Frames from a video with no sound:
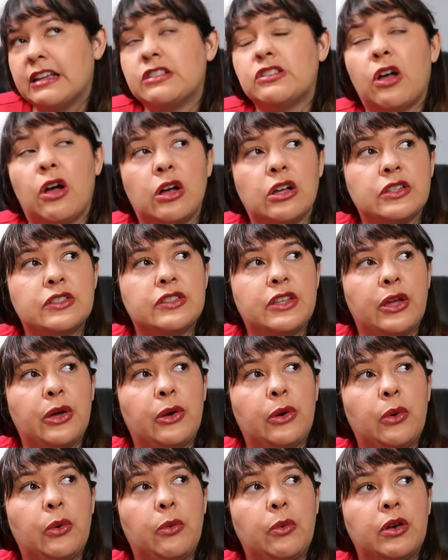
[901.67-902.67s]
is
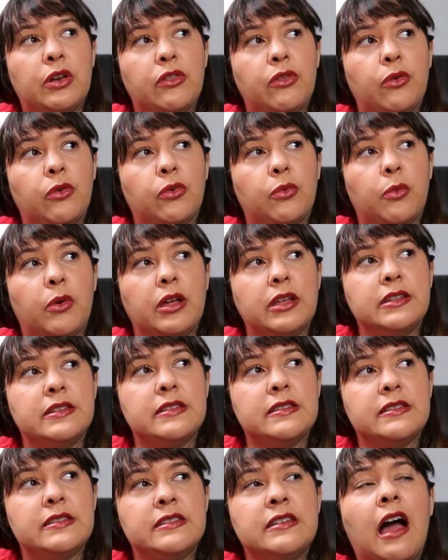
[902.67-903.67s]
also one of those
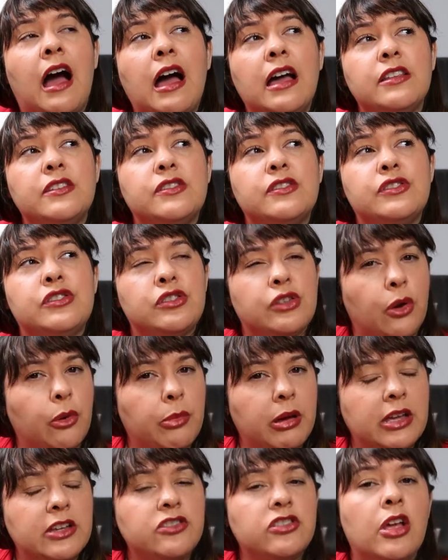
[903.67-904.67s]
ones. Not so
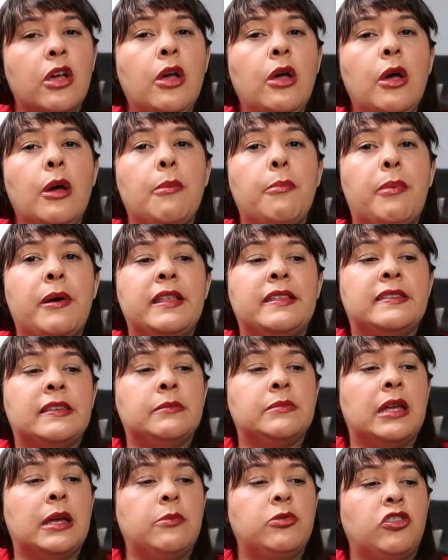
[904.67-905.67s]
much, but
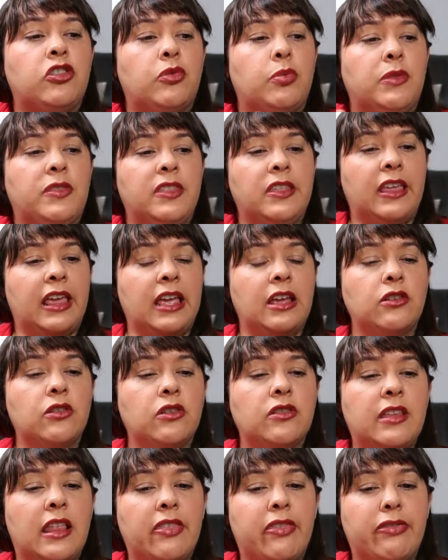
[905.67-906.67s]
sometimes just with the
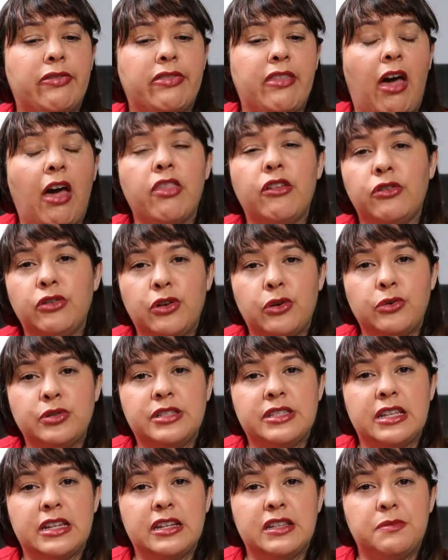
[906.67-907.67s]
candles and the other
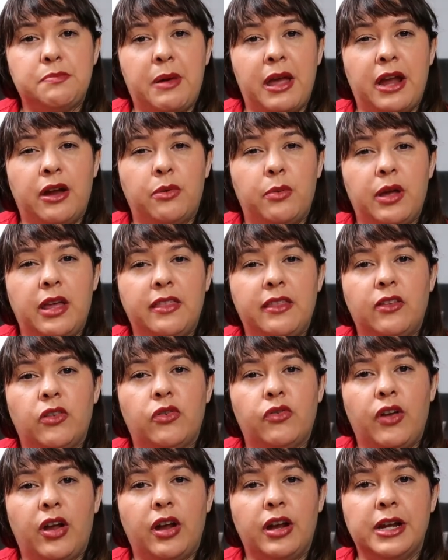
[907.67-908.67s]
notes that it's paired with,
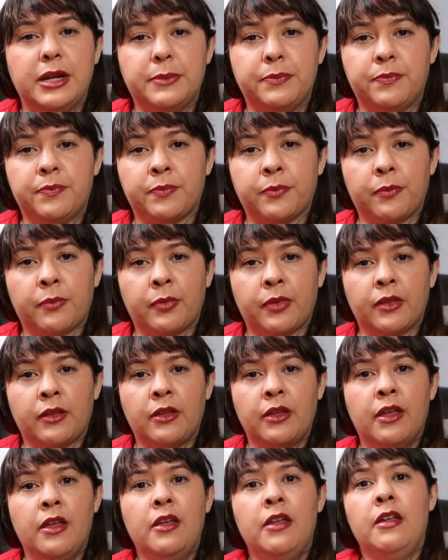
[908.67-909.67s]
it's very
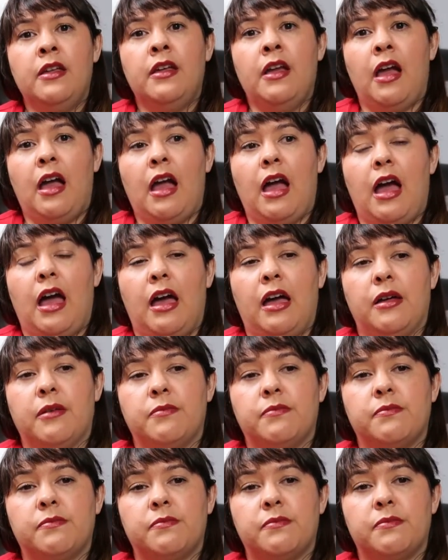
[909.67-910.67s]

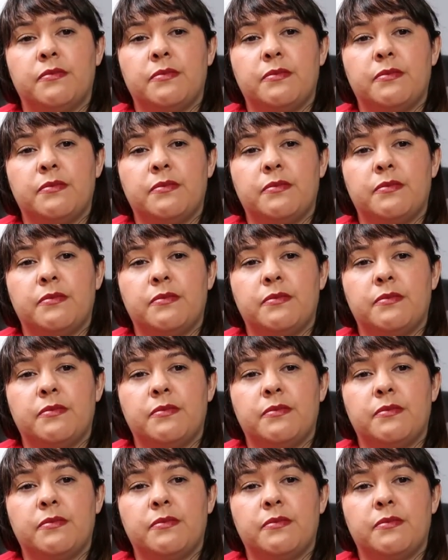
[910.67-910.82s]
um,